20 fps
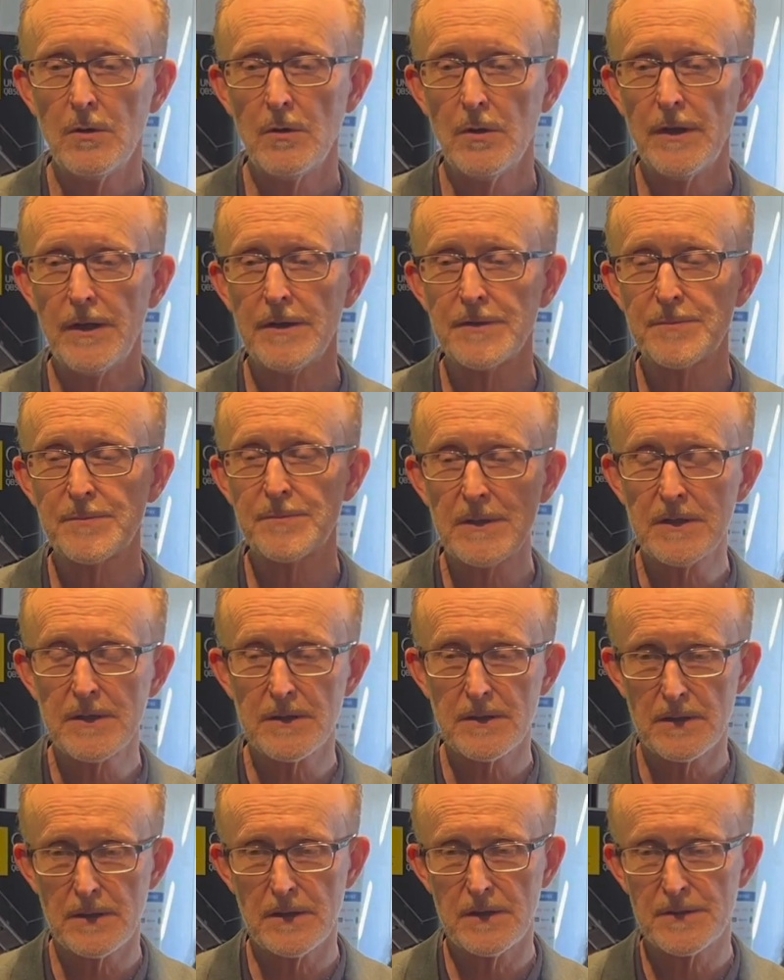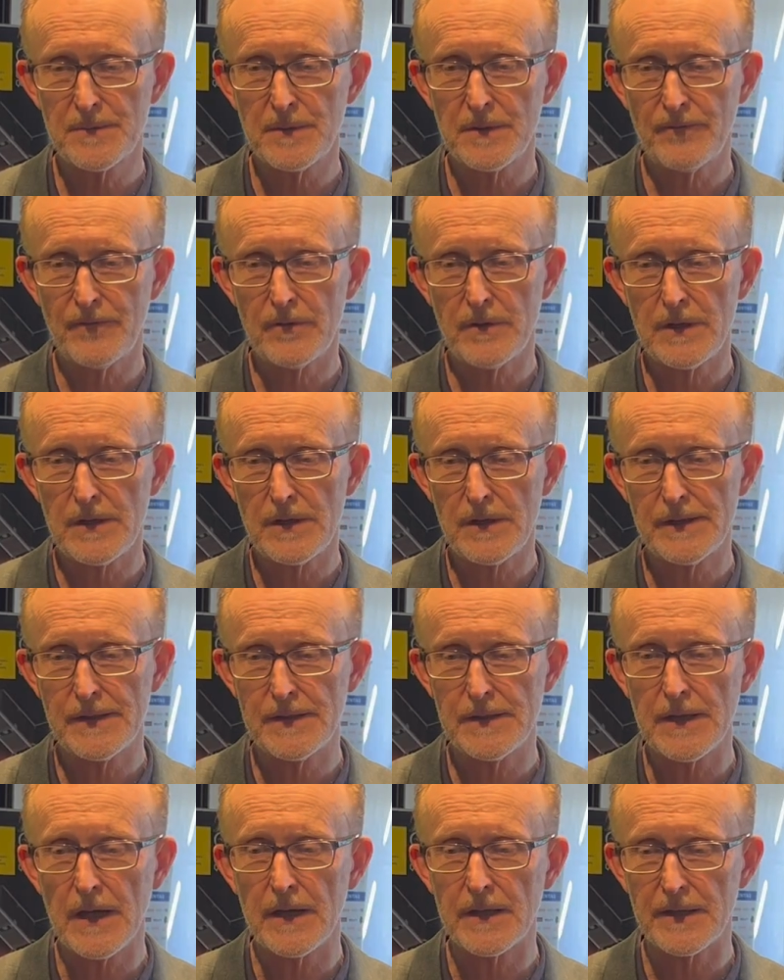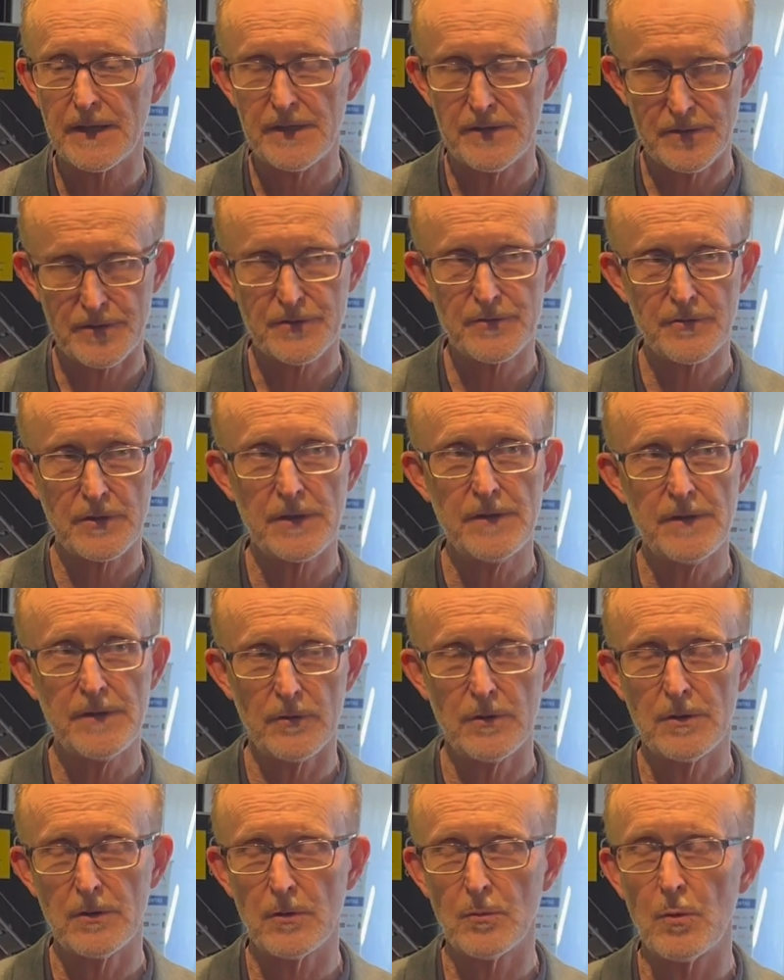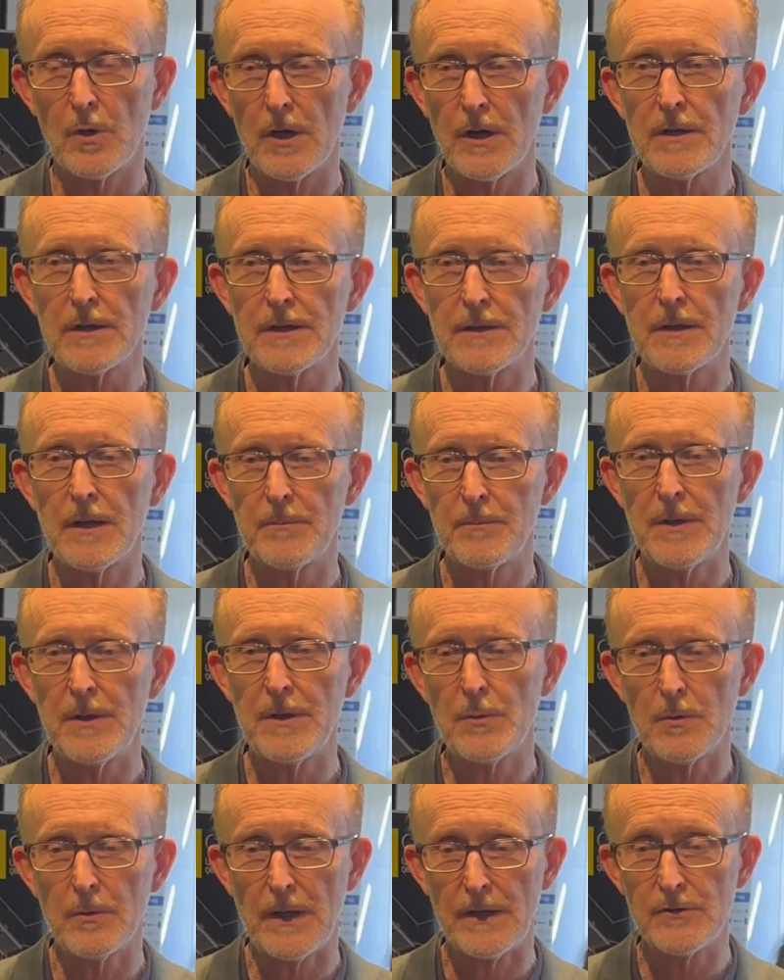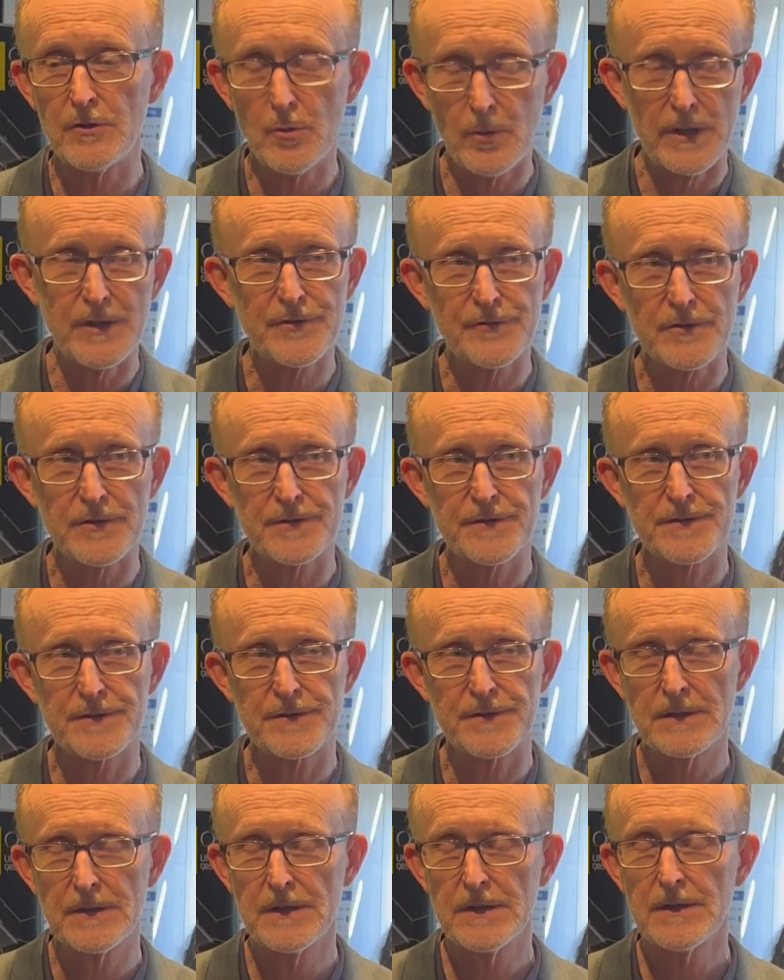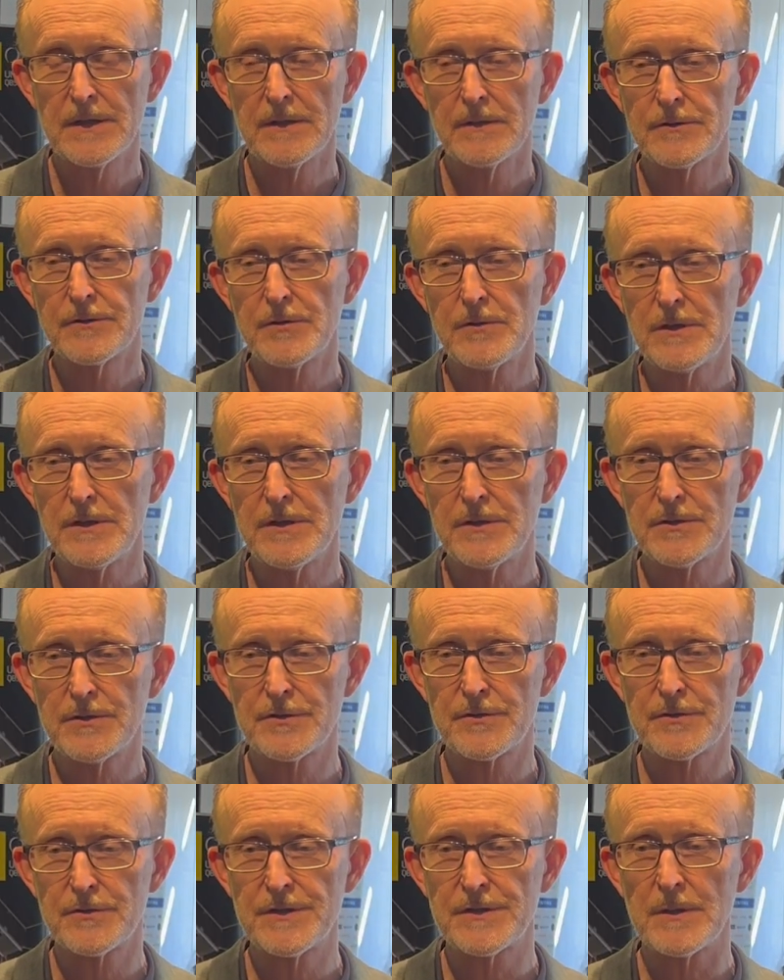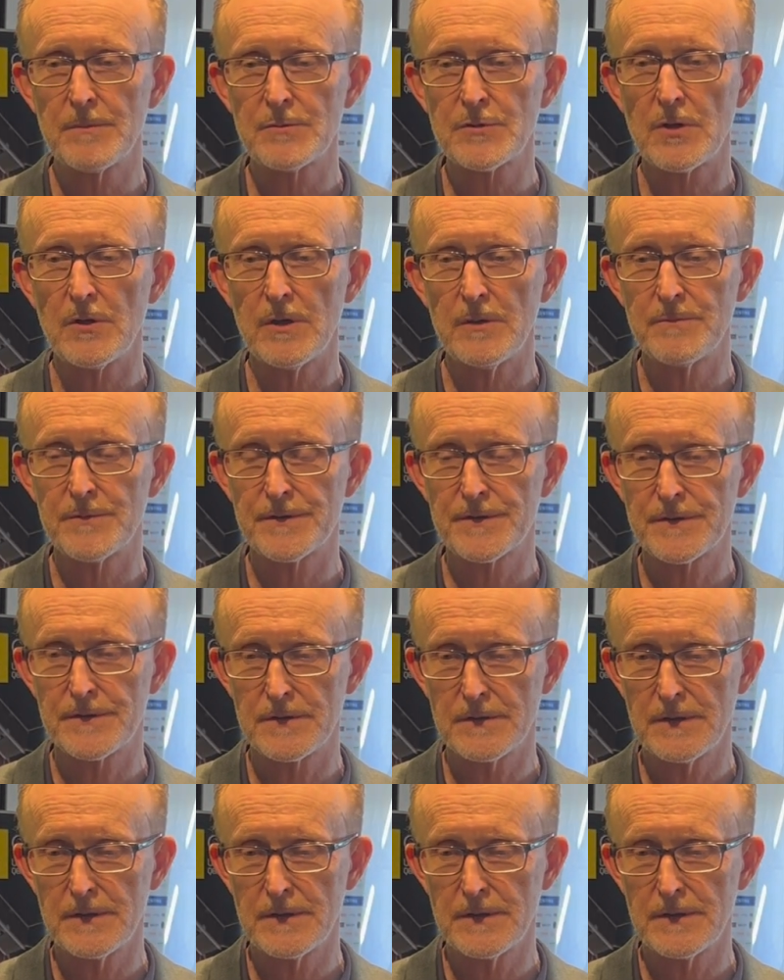it's been a very young industry for a little while, and new entrants to the industry sometimes